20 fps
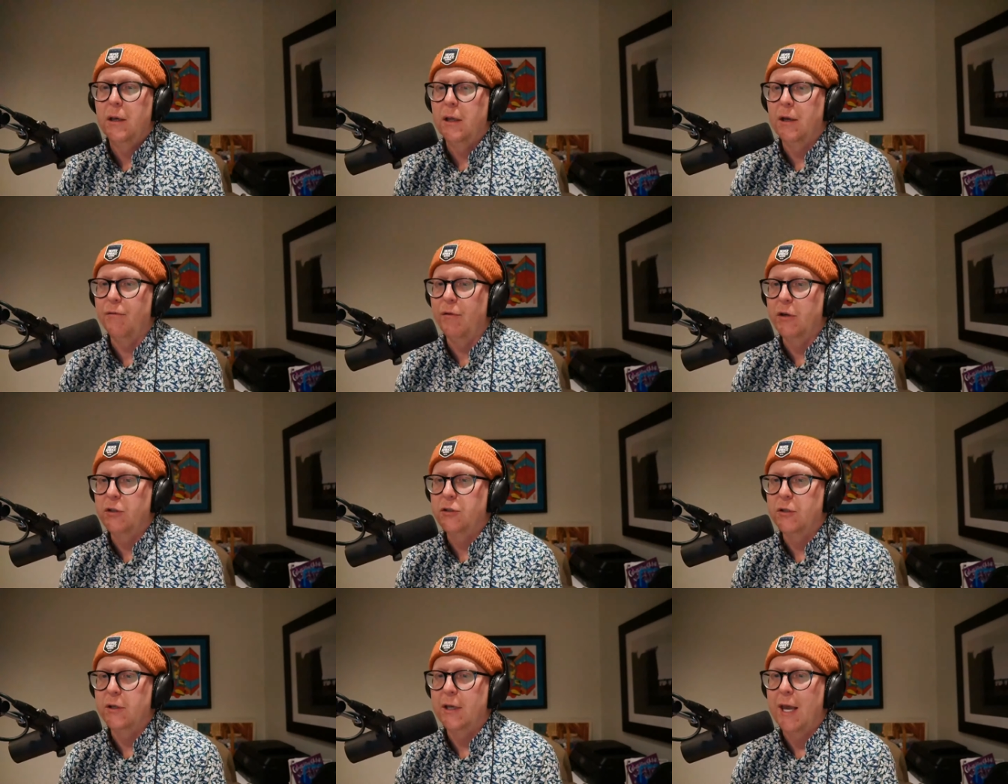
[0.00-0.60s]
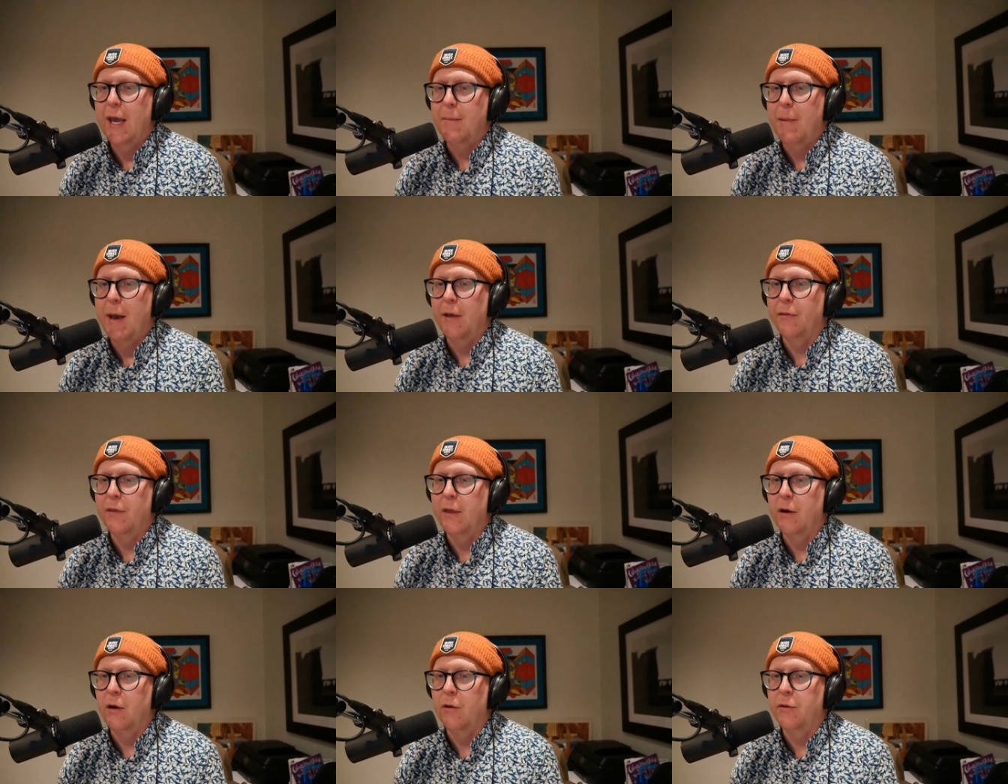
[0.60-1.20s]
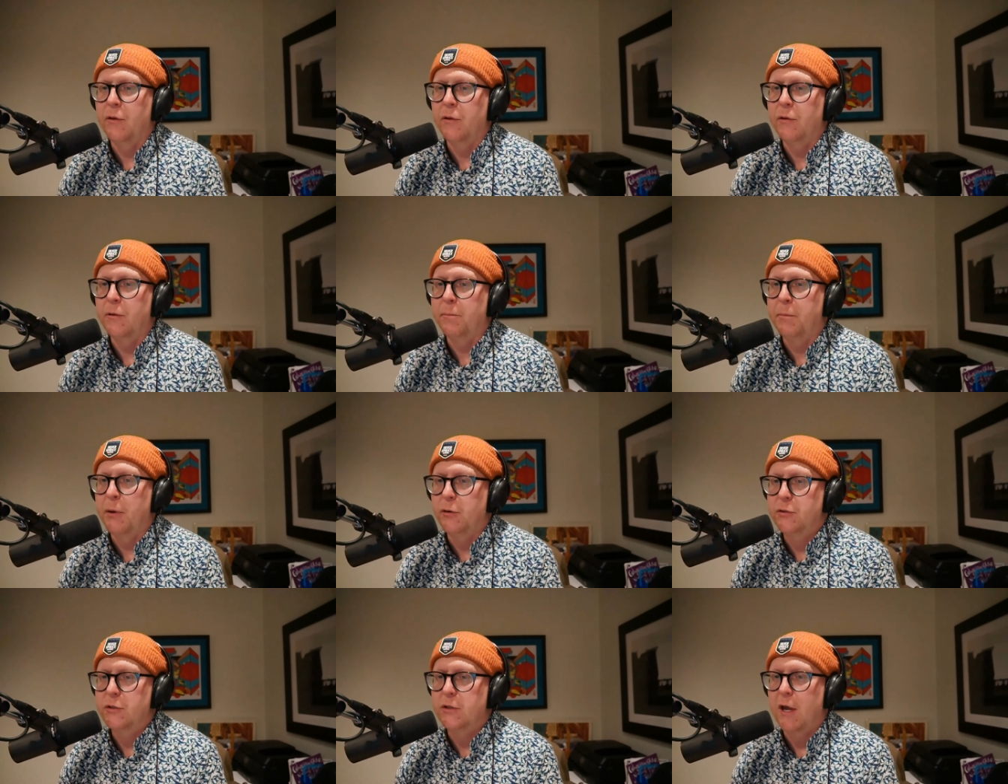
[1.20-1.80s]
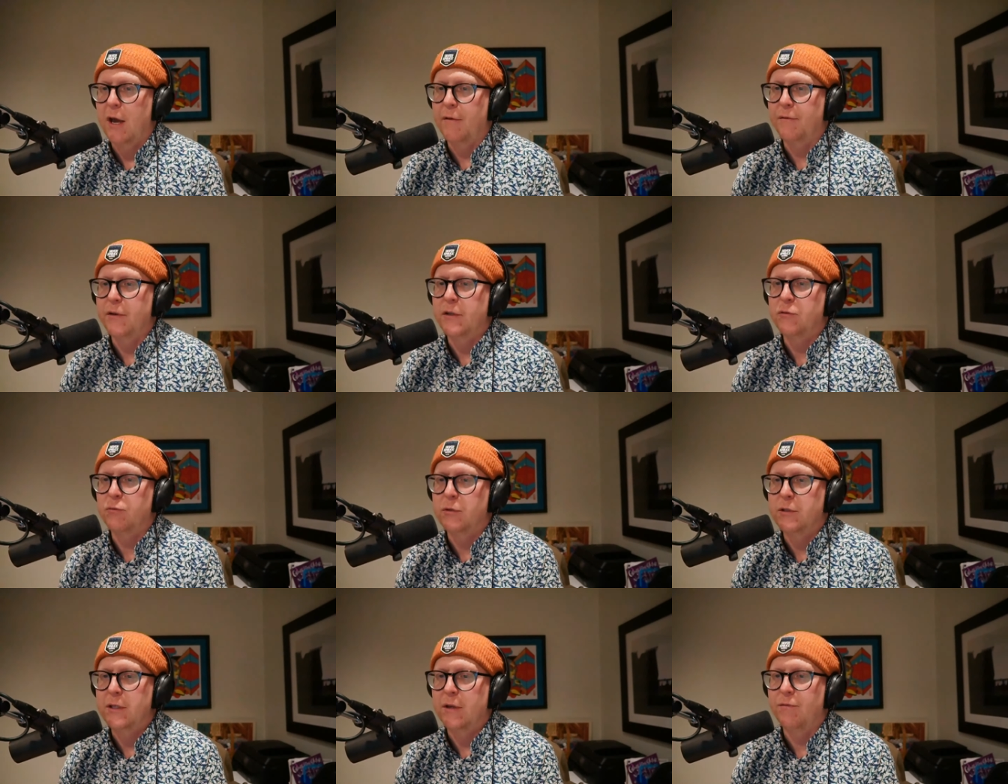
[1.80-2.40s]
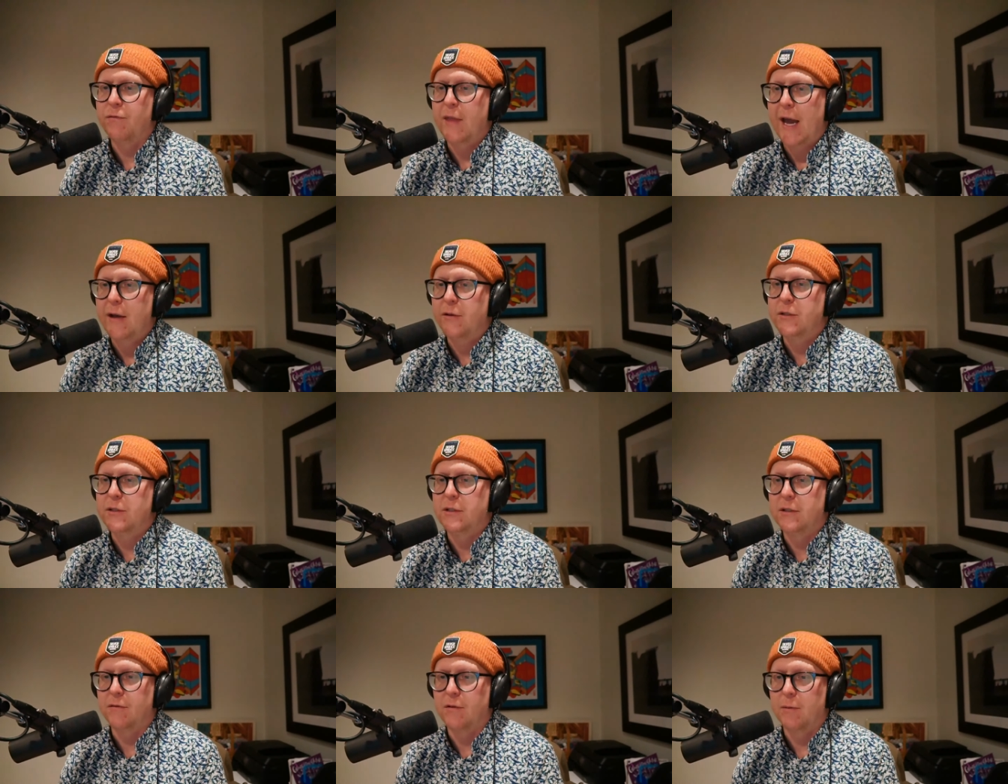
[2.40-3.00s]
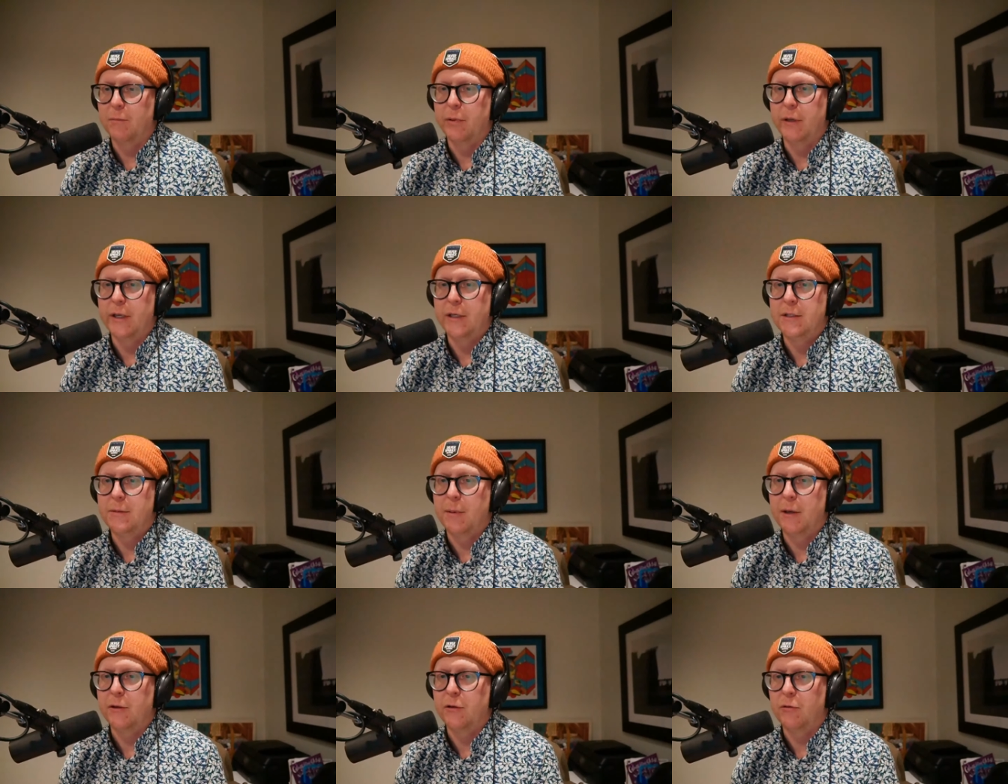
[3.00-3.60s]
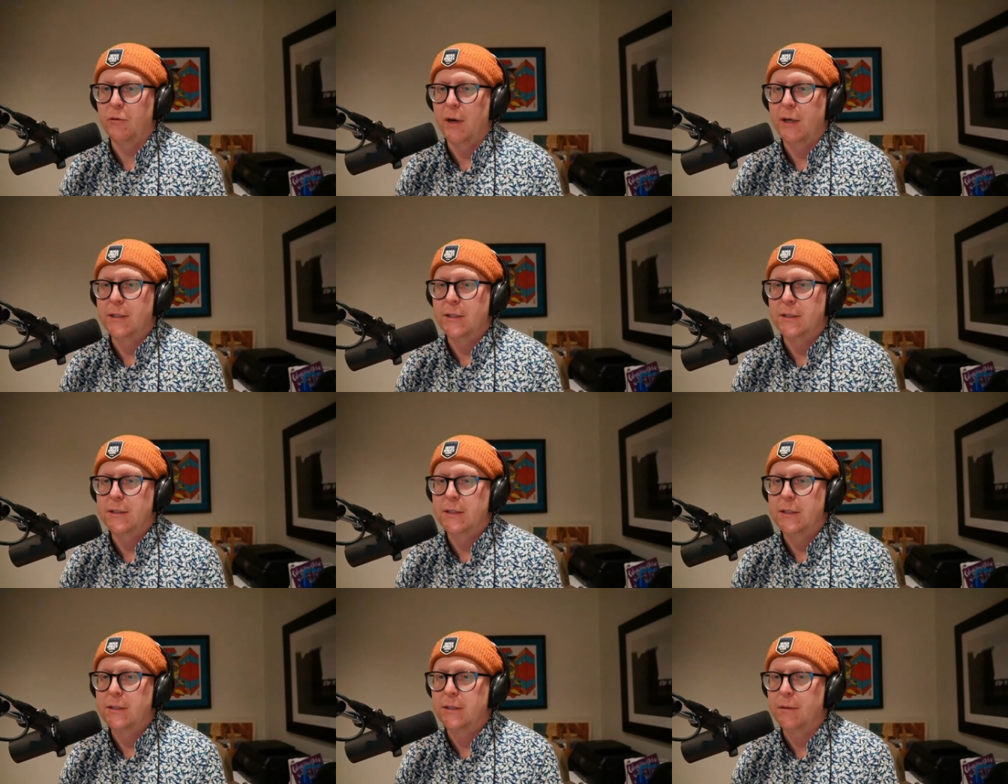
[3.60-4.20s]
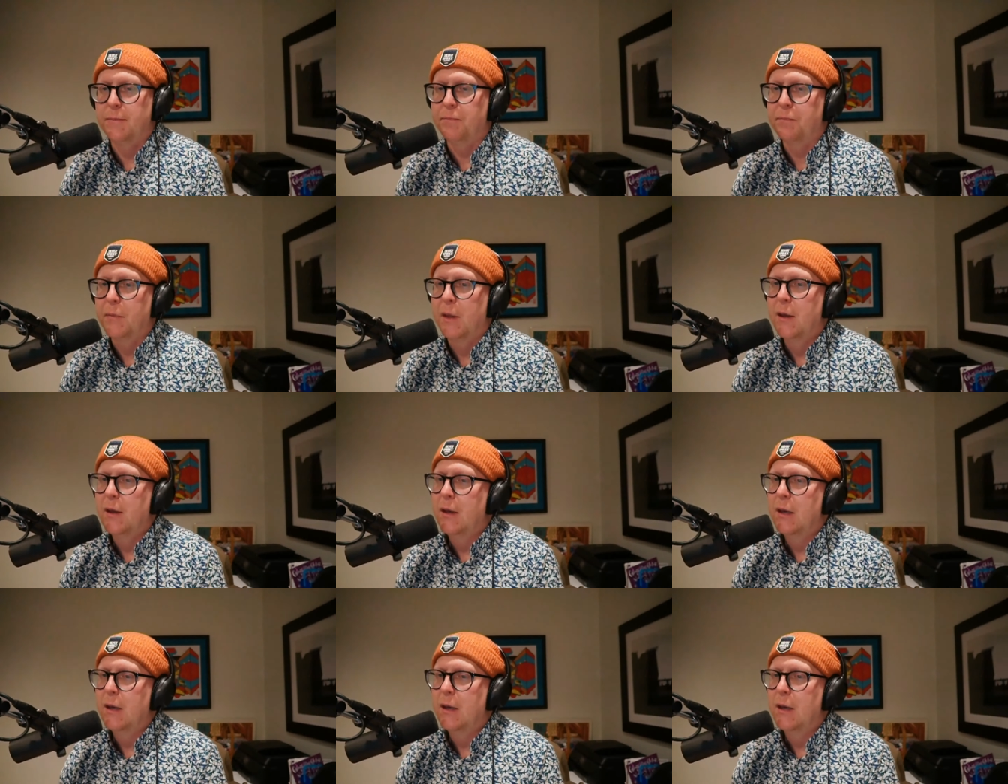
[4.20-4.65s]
It eventually came out that although the post office received thousands of complaints about the Horizon system,